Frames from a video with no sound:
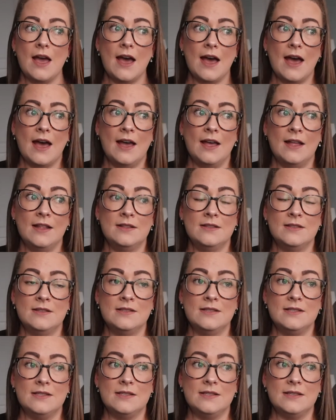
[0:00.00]

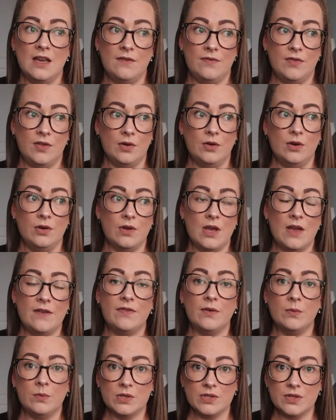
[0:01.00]
and if
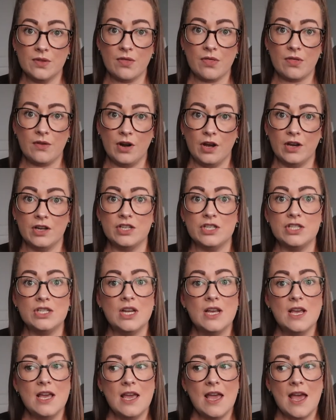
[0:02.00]
it wasn't thrush
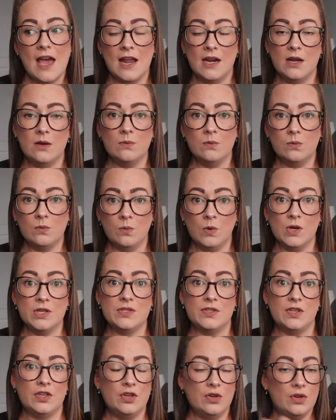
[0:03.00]
and it
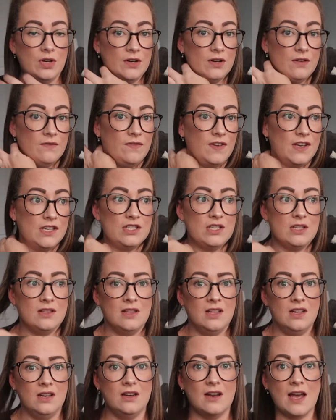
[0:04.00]
was a urine
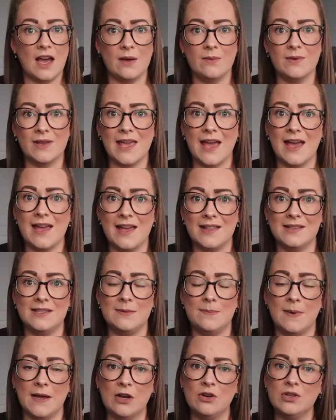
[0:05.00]
infection, then I would get
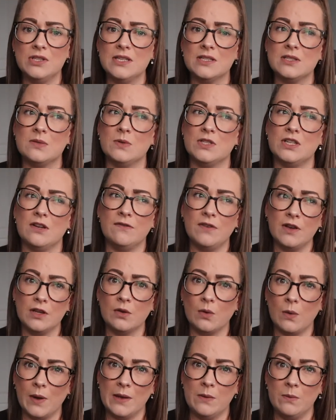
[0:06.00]
antibiotics, which I
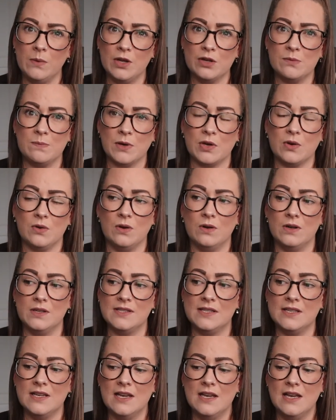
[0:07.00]
find quite weird
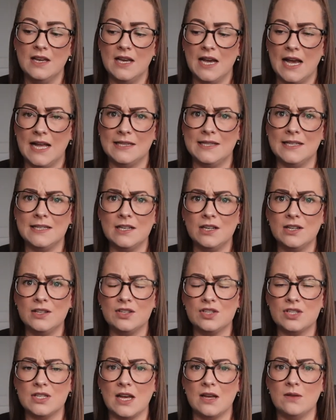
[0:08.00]
because I didn't
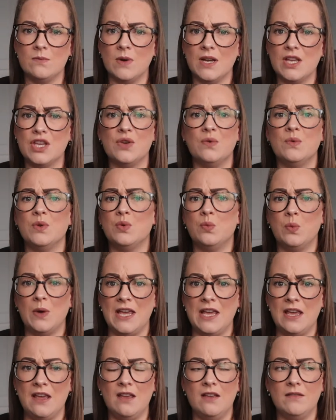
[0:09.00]
understand why you would
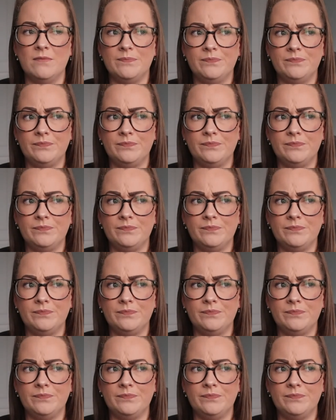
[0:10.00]
wait